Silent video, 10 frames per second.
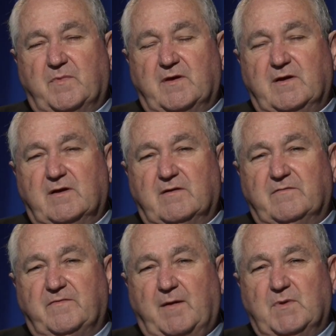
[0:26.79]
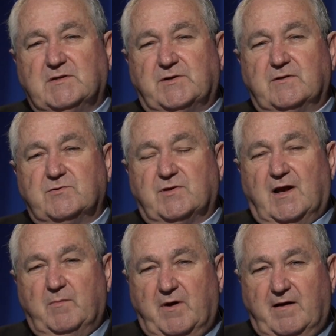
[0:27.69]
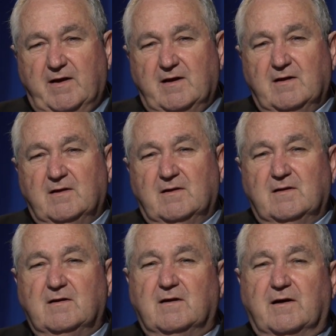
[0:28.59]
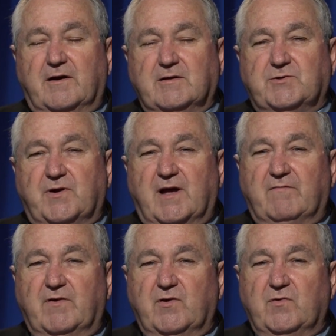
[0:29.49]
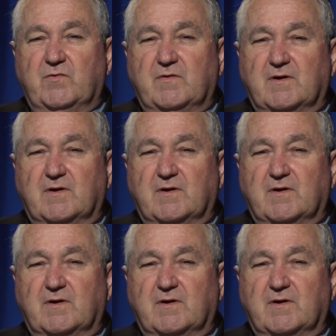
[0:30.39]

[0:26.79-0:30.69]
the Family Search Library on Eastern Avenue,